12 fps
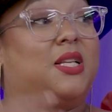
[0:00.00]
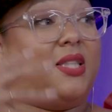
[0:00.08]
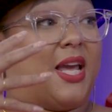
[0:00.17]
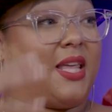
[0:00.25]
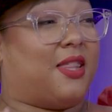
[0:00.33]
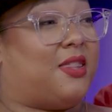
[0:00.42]

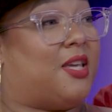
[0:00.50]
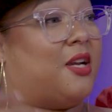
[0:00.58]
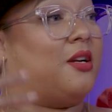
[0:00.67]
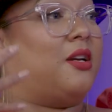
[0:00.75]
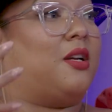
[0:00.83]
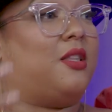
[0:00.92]
Like
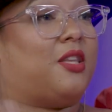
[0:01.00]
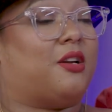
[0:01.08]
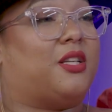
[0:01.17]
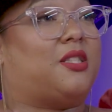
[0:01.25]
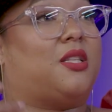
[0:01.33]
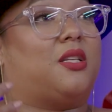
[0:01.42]
there
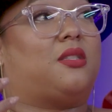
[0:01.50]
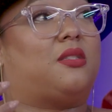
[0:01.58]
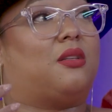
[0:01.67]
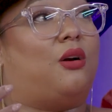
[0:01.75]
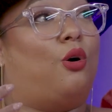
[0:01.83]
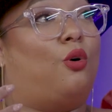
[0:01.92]
is
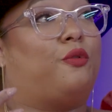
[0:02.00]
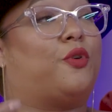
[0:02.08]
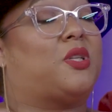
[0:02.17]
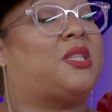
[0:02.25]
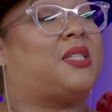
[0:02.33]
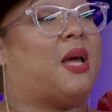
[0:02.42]
this
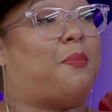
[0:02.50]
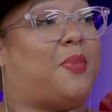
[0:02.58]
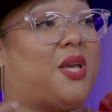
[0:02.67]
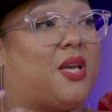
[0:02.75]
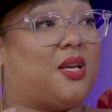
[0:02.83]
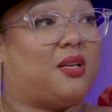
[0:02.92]

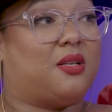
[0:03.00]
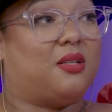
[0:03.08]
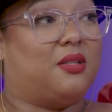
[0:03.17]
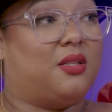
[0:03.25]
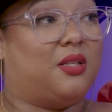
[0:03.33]
overstepping